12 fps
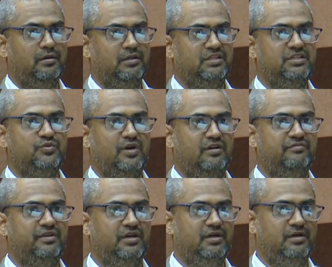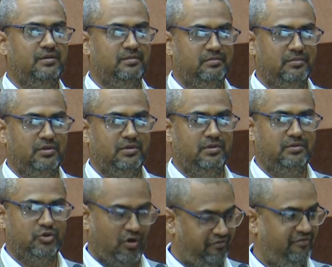This is one of the
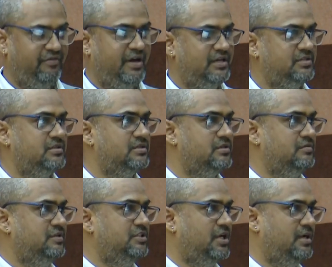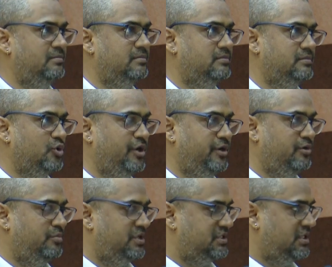softwares which I am going to
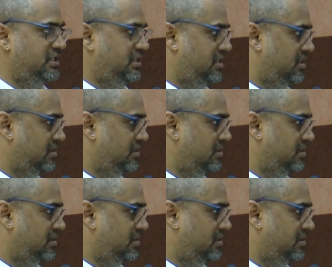present.